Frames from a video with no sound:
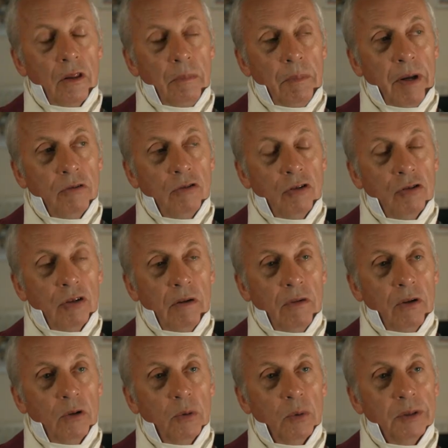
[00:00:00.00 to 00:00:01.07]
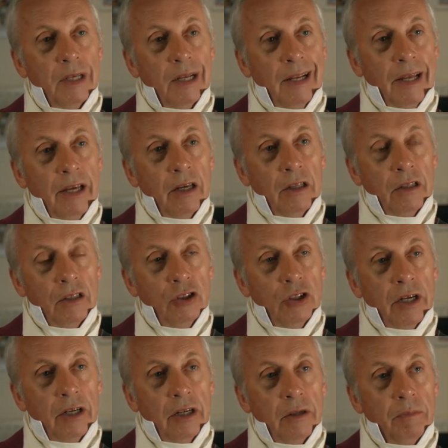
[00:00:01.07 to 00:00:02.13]
The Pentrich Revolution was a link in the
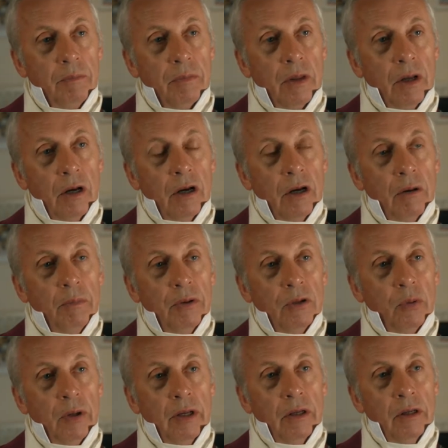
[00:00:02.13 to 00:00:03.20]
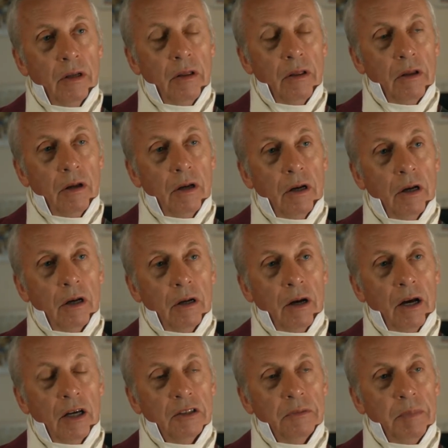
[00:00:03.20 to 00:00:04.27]
chain between
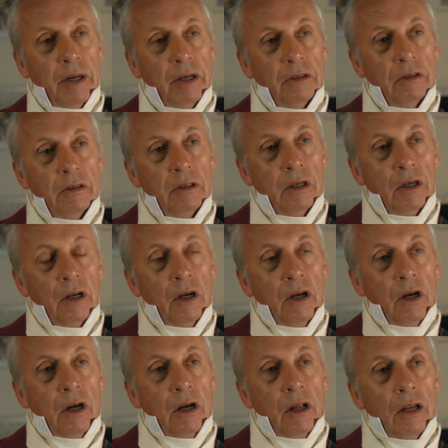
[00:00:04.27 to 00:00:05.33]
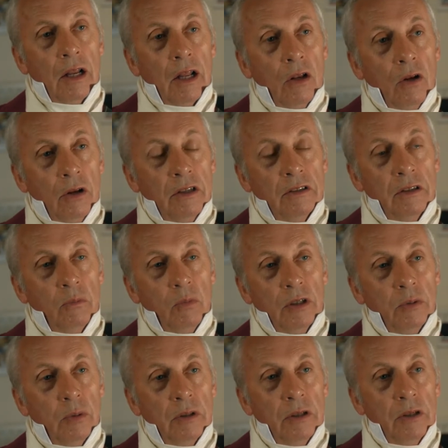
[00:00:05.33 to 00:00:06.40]
aspects like Luddism,
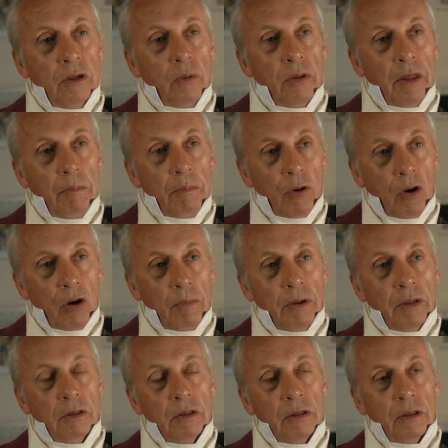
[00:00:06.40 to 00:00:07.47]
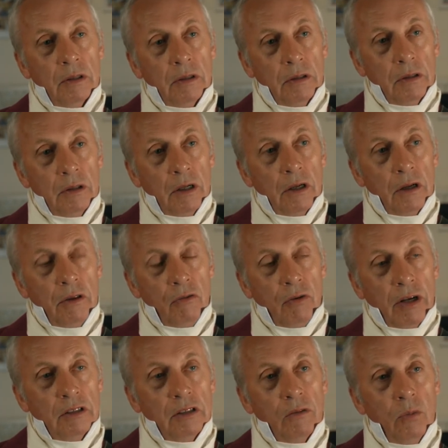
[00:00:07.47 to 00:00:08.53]
which were to do with employment and the
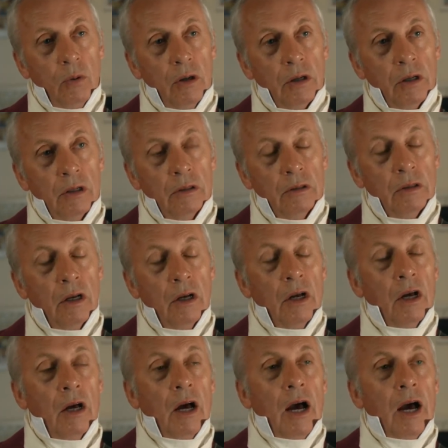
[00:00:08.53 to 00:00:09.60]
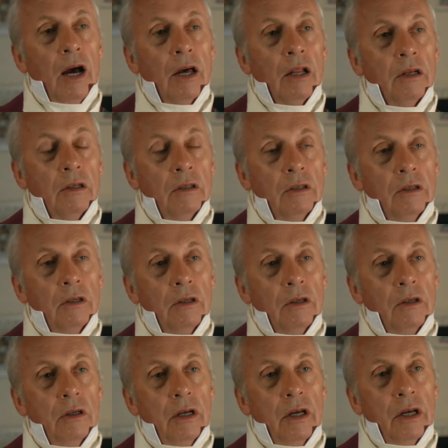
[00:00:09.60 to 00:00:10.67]
rights of workers, and
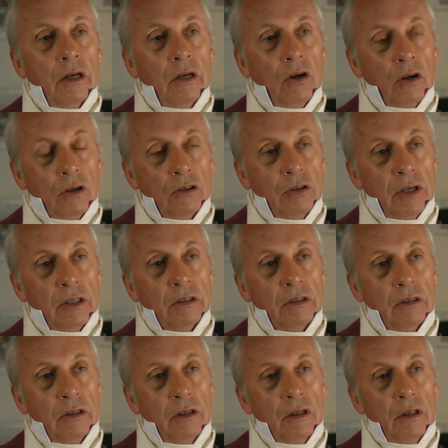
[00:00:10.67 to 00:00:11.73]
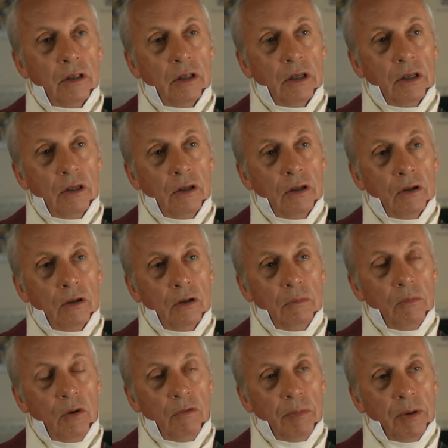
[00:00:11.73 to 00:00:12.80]
in contrast, the
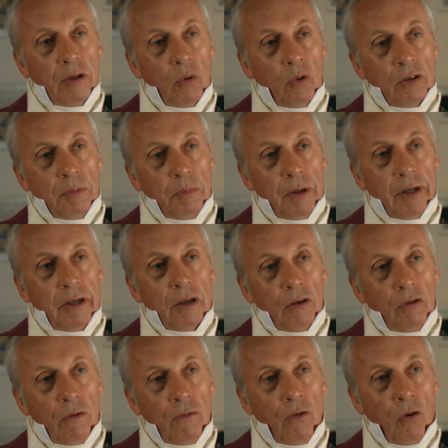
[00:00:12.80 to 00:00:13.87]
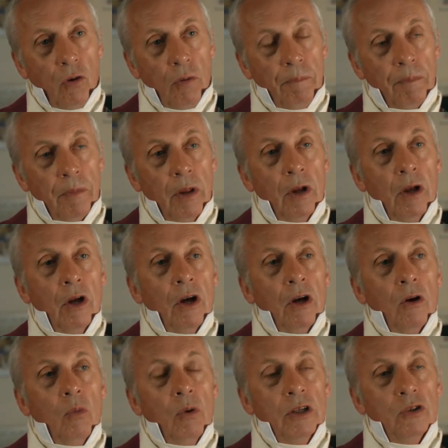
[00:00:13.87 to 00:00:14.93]
movement towards political reform,
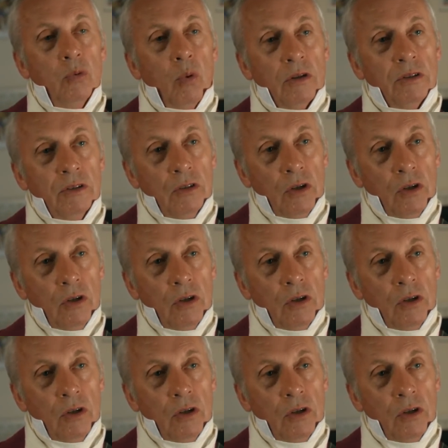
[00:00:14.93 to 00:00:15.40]
which was